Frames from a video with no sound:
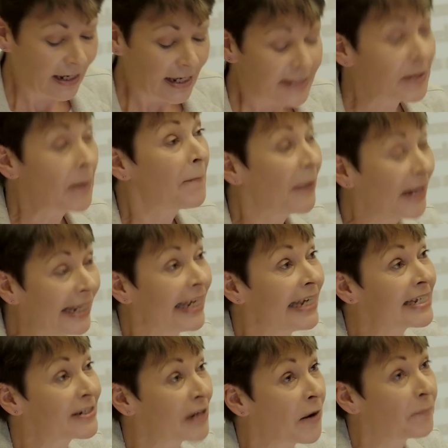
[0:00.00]
So
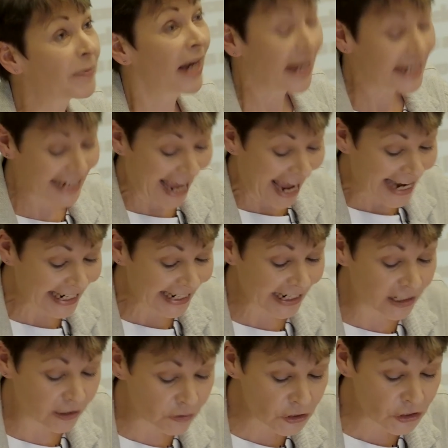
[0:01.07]
please don't be under any
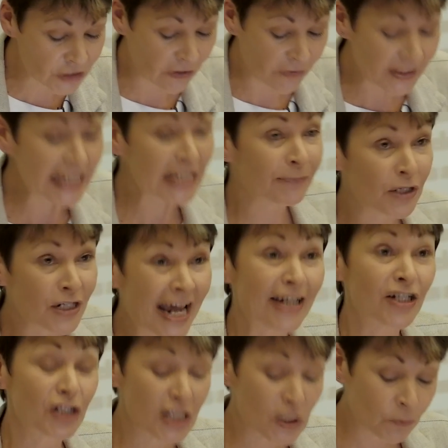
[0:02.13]
illusion that these
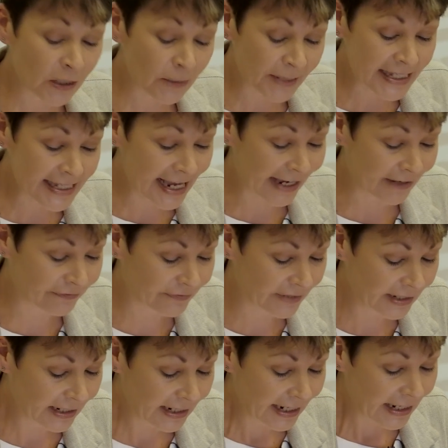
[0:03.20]
protections will be safe
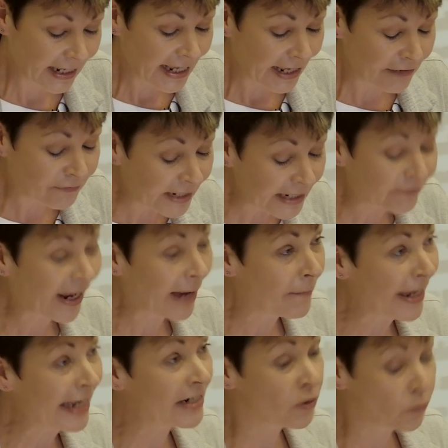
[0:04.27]
if Leave
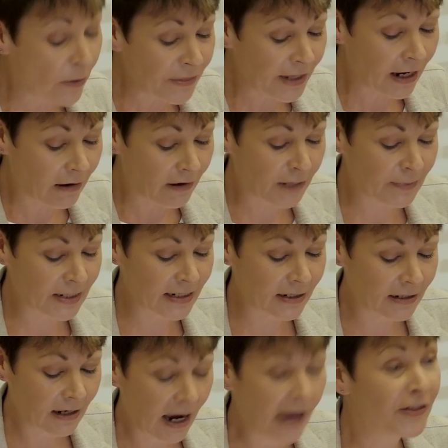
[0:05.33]
campaigners win the argument
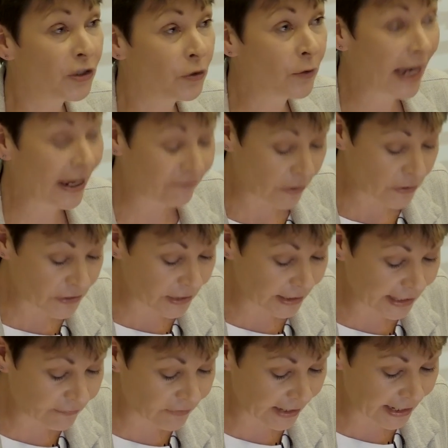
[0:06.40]
and the UK votes to
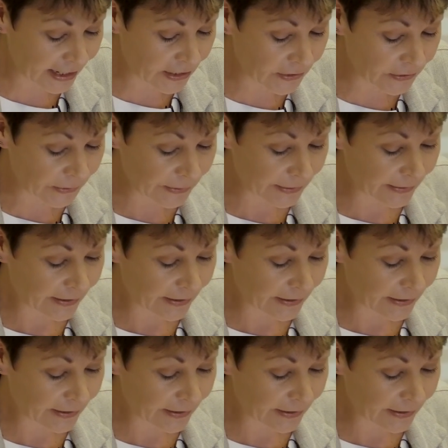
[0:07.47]
leave the EU.